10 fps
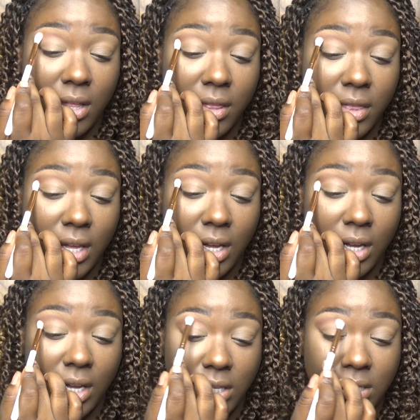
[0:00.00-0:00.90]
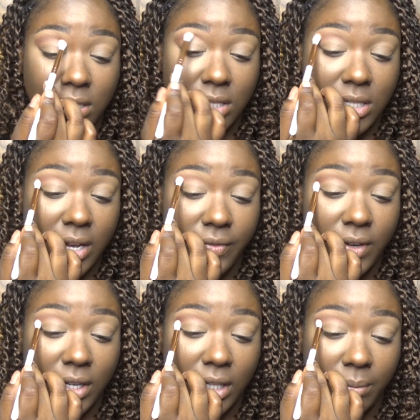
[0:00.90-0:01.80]
thing. It's
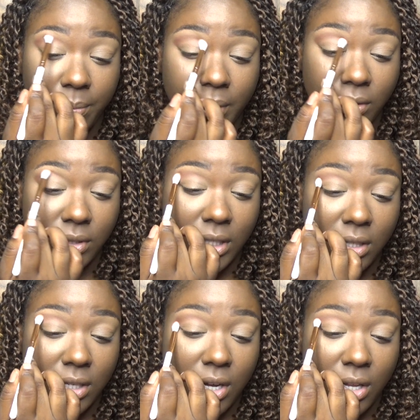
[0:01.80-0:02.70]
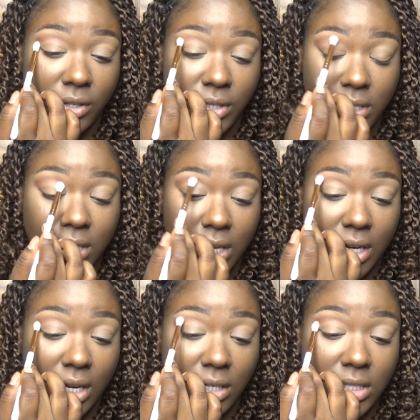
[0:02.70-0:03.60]
definitely building. The color is
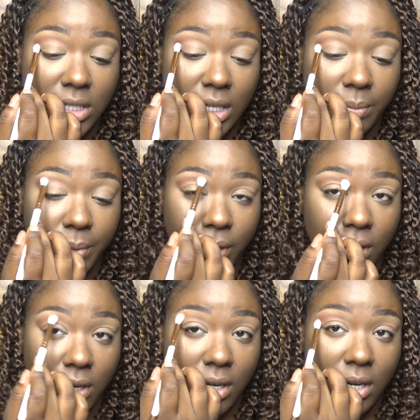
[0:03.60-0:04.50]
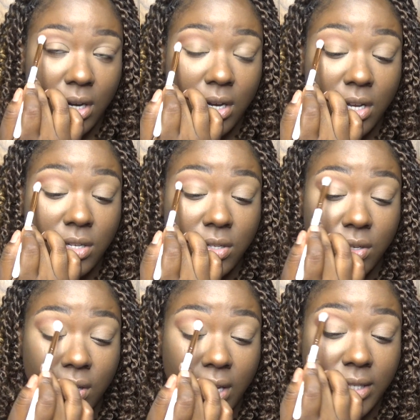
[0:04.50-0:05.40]
getting deeper,
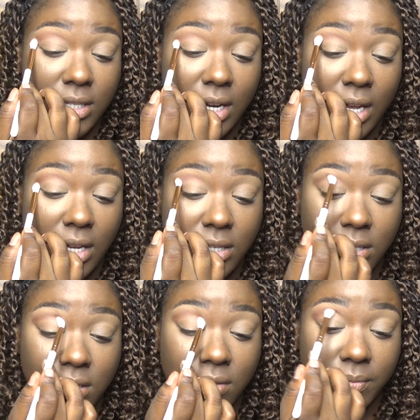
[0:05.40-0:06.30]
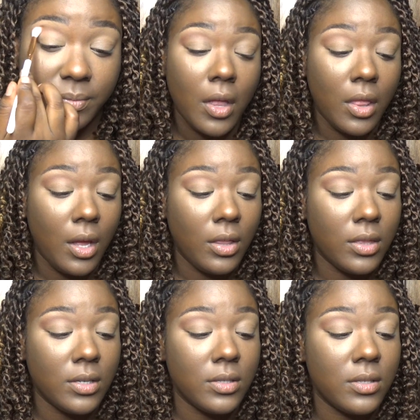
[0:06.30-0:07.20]
so that's nice. I like
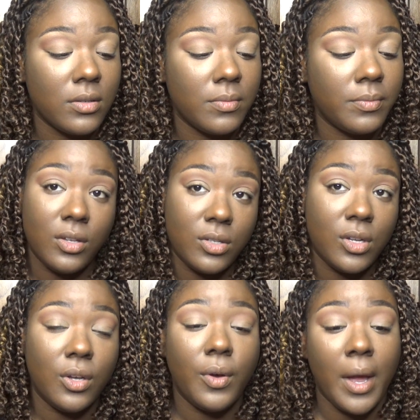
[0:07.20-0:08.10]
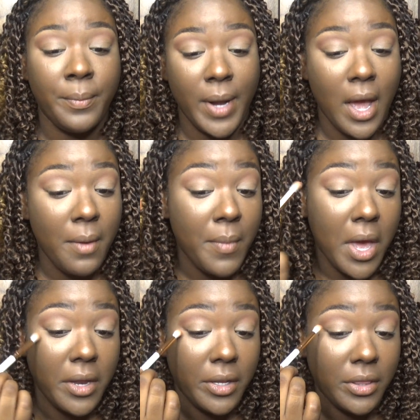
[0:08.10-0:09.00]
this. So I'm not
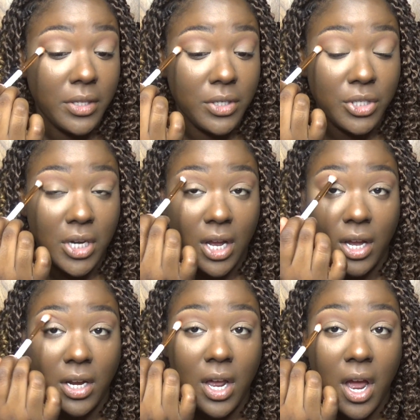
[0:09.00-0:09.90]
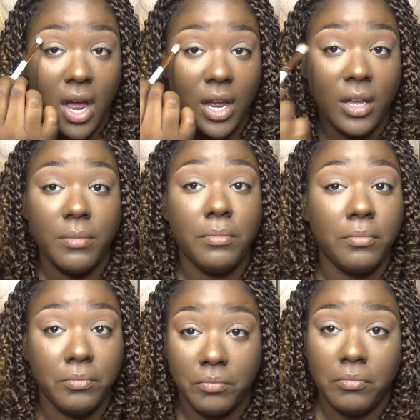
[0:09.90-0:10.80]
mad at the shade. I
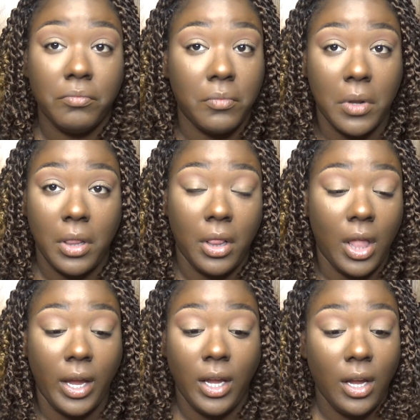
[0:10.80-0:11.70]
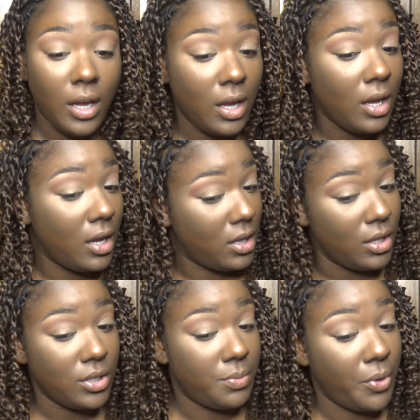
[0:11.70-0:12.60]
am liking it. It
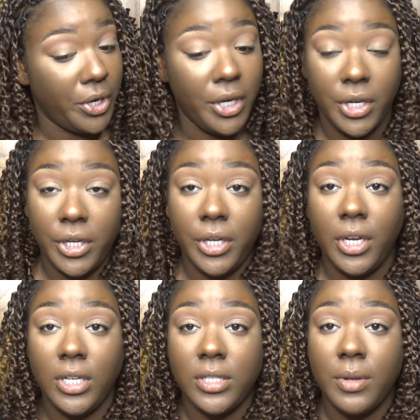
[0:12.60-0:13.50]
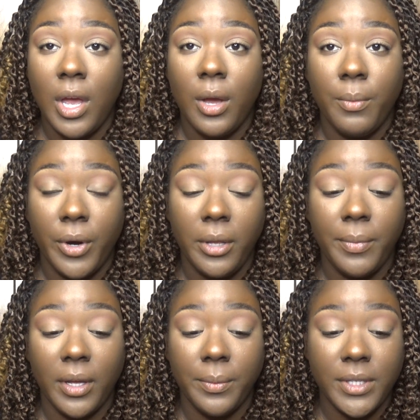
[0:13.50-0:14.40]
looks pretty good. It's pretty
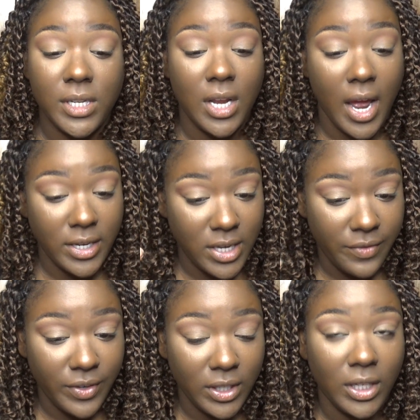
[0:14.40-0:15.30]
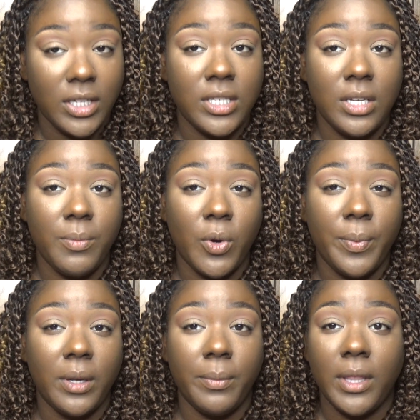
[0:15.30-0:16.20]
pigmented. I definitely can see more
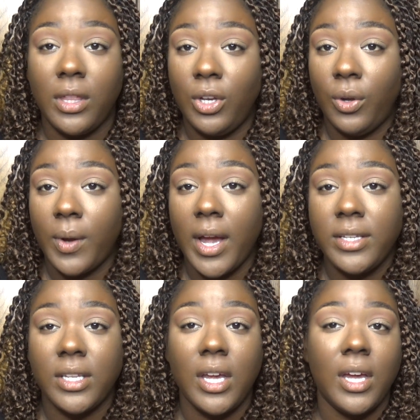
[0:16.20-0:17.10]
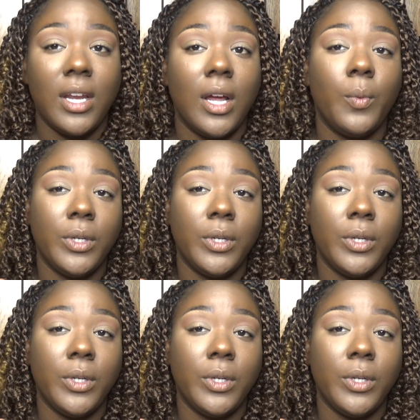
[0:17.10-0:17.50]
pigment than you guys can,